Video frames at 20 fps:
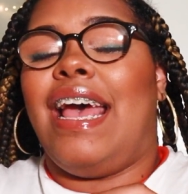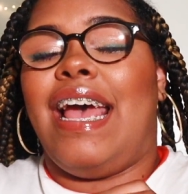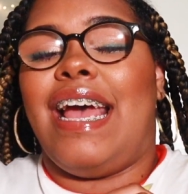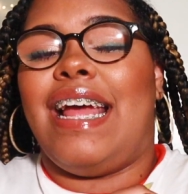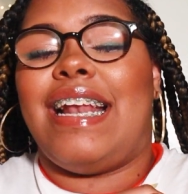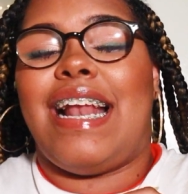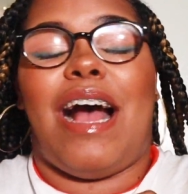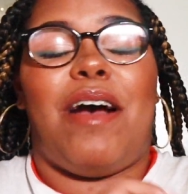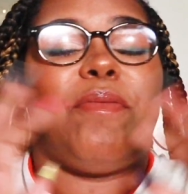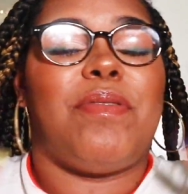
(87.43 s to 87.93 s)

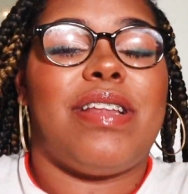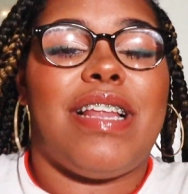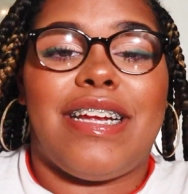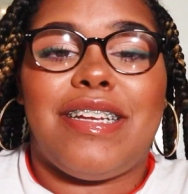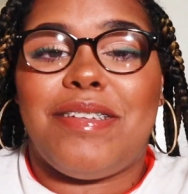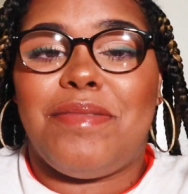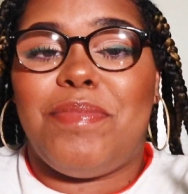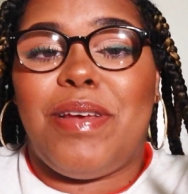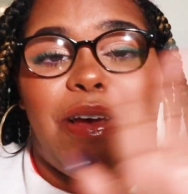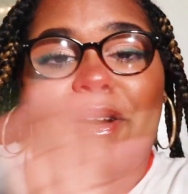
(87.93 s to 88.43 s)
And I would
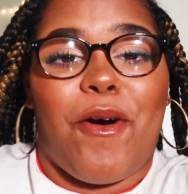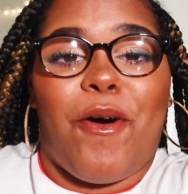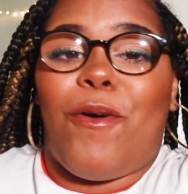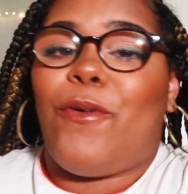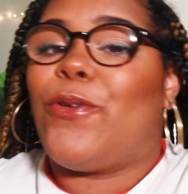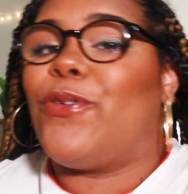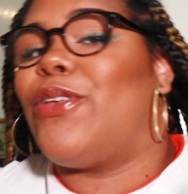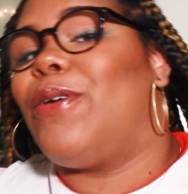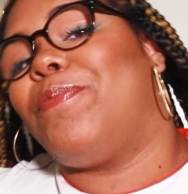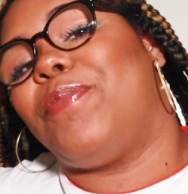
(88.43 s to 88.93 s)
like to make a
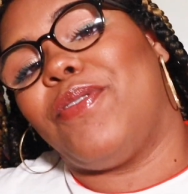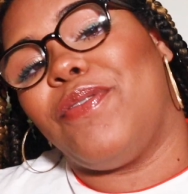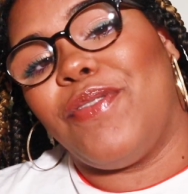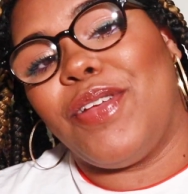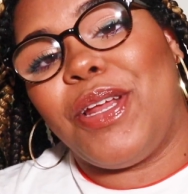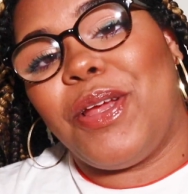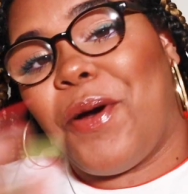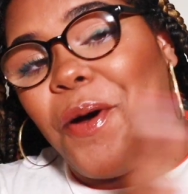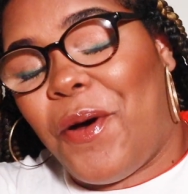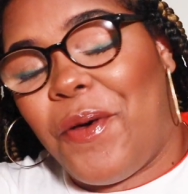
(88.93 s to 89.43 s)
whole separate
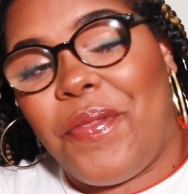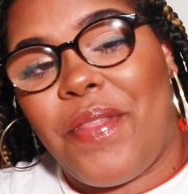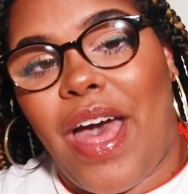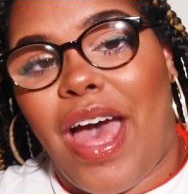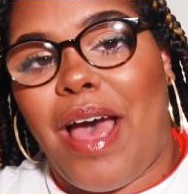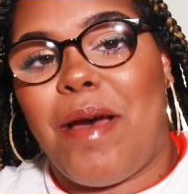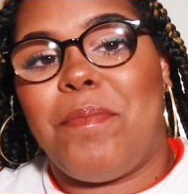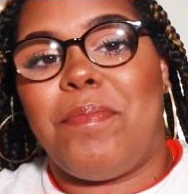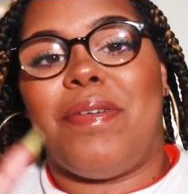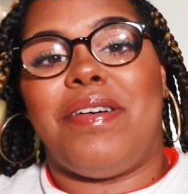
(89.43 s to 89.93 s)
video on
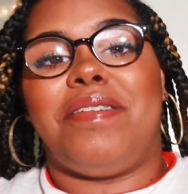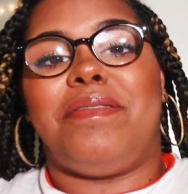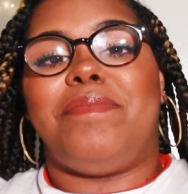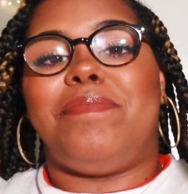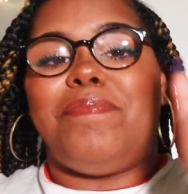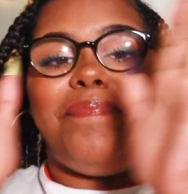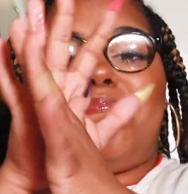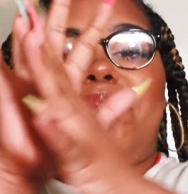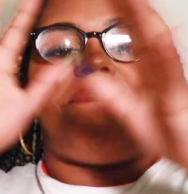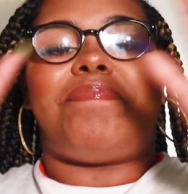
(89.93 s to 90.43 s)
that, but
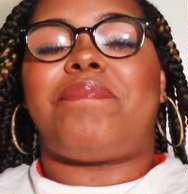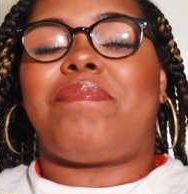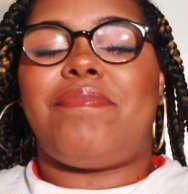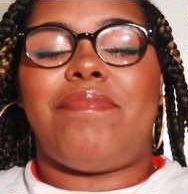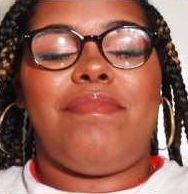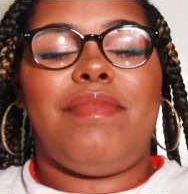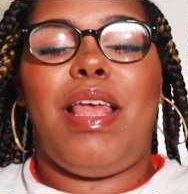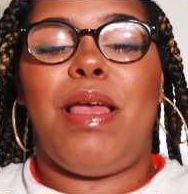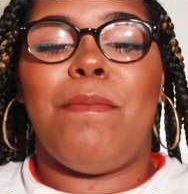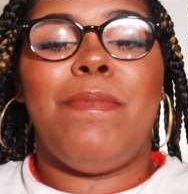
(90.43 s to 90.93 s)

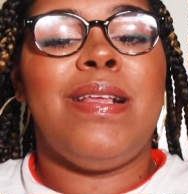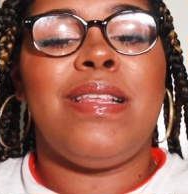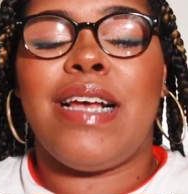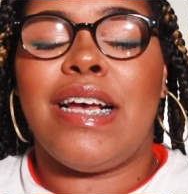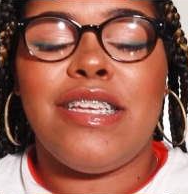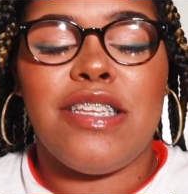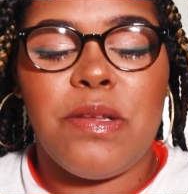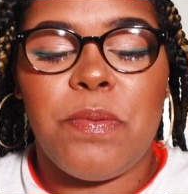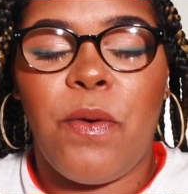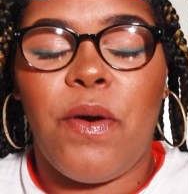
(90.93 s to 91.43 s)

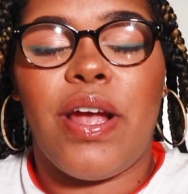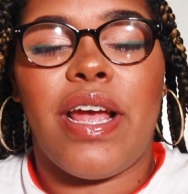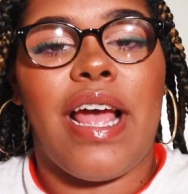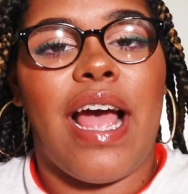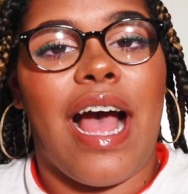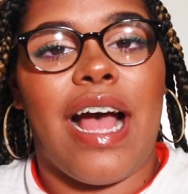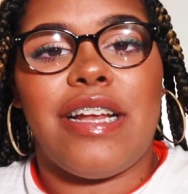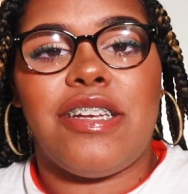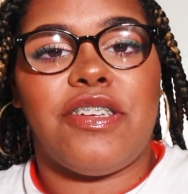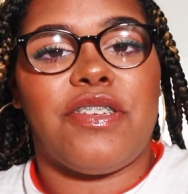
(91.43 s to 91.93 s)
besides the point,
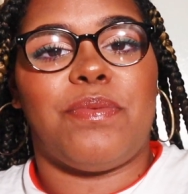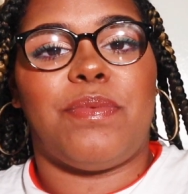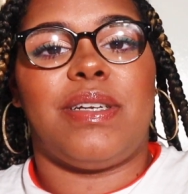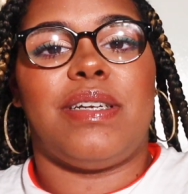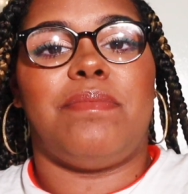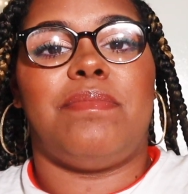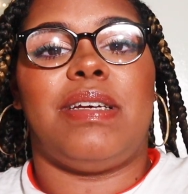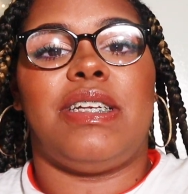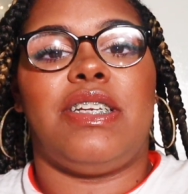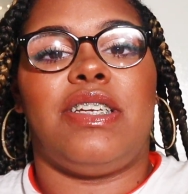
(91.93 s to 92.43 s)
I just want
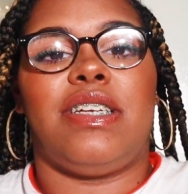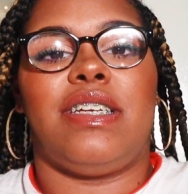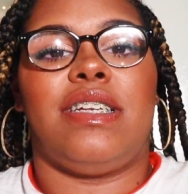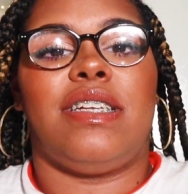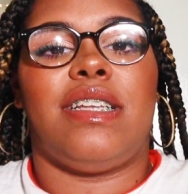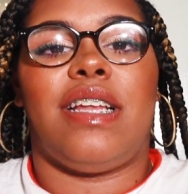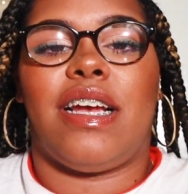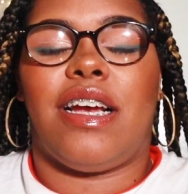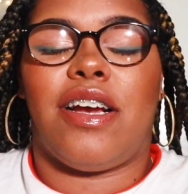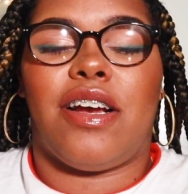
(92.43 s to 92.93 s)
to
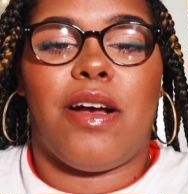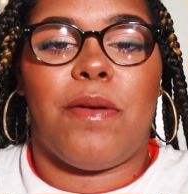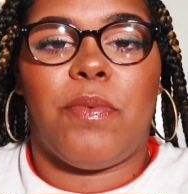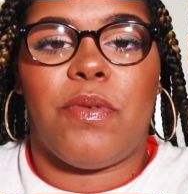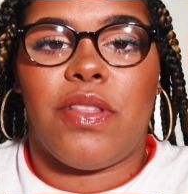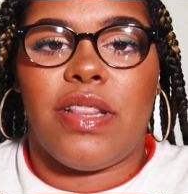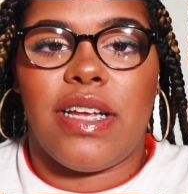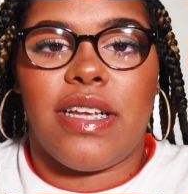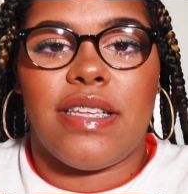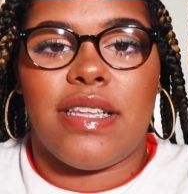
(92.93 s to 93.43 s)
mention a
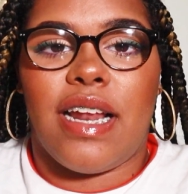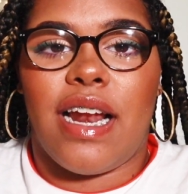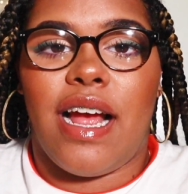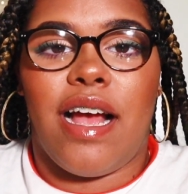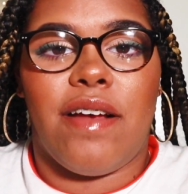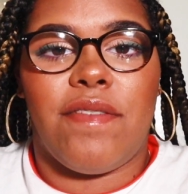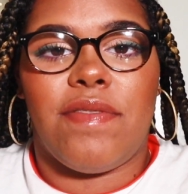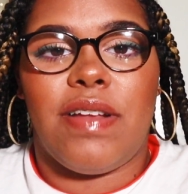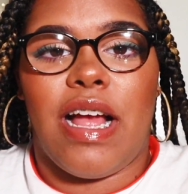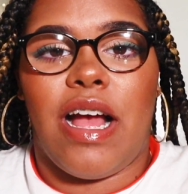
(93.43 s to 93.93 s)
couple things that I
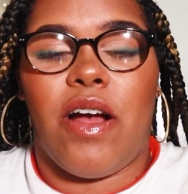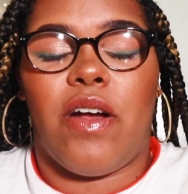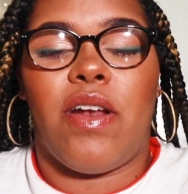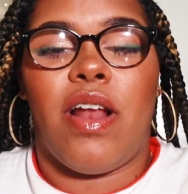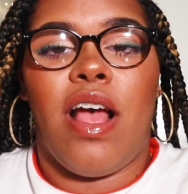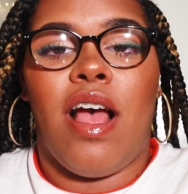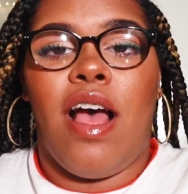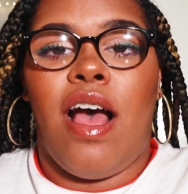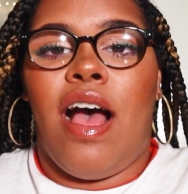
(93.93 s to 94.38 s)
have down.